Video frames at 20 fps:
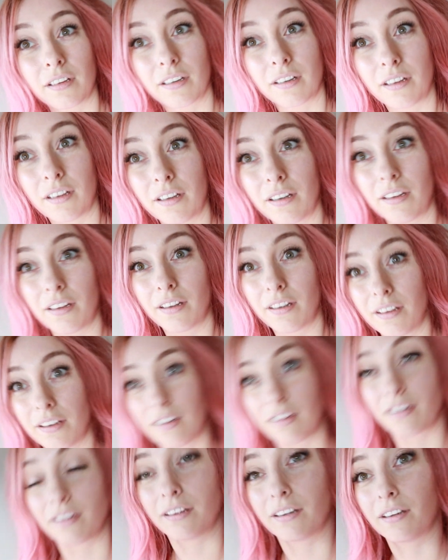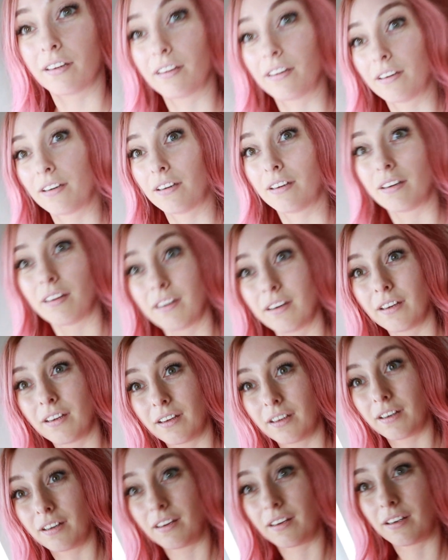Ugh. So here I
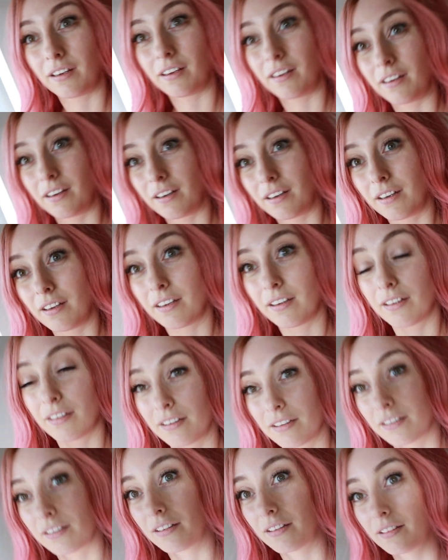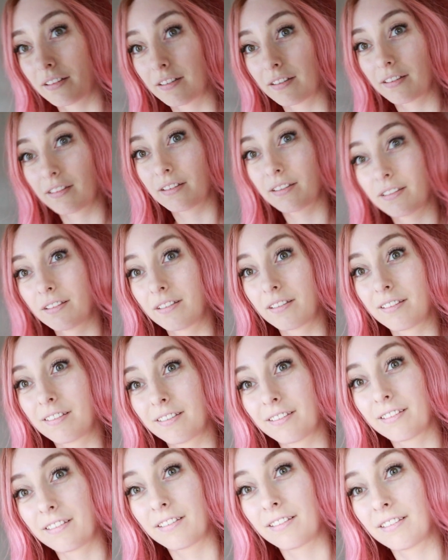am checking myself out
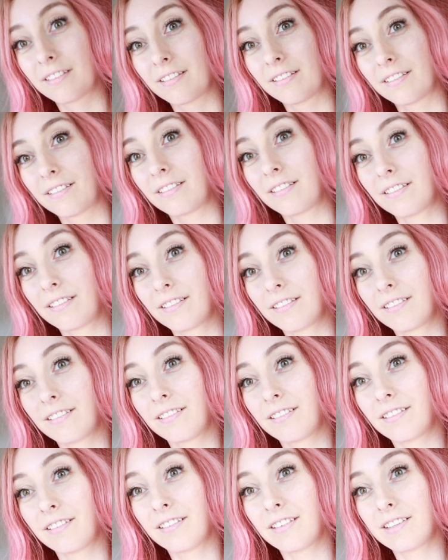again, and I still